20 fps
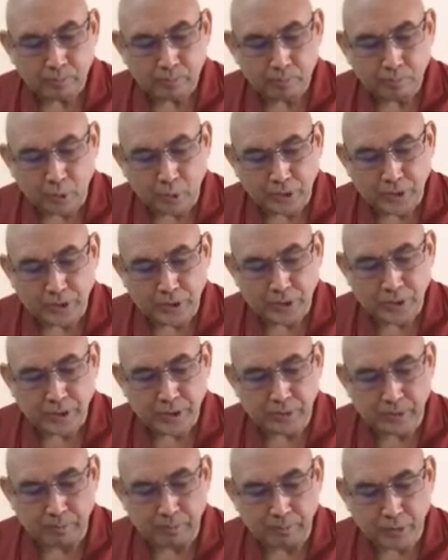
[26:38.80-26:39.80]

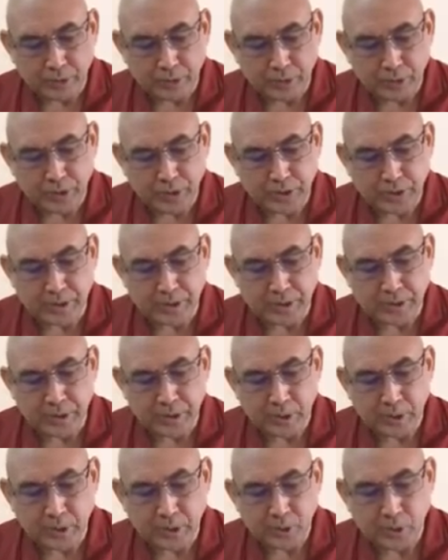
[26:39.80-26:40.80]
possessed
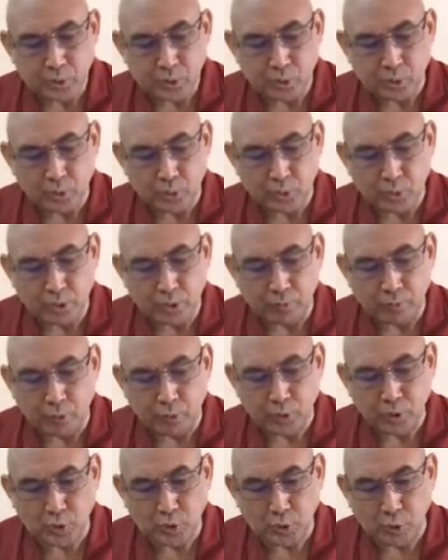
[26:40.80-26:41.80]
through the
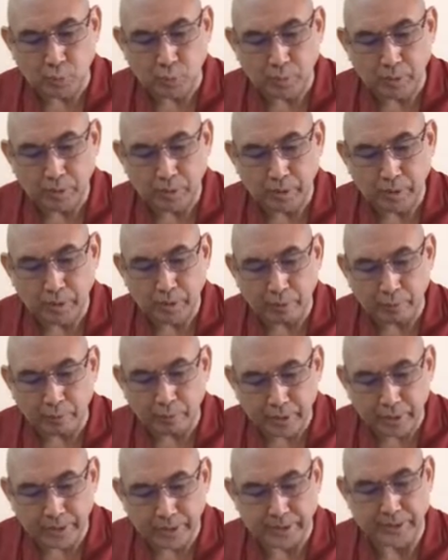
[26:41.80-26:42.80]
force of
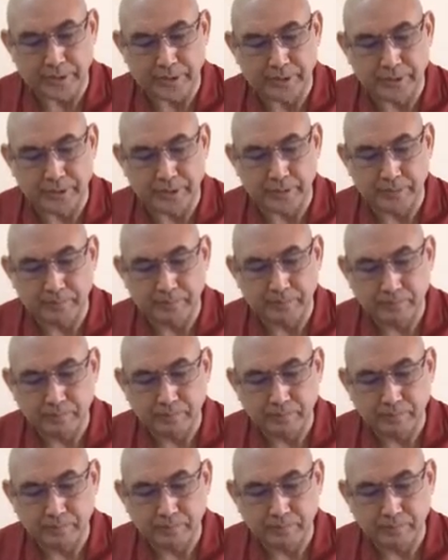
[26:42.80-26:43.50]
awareness.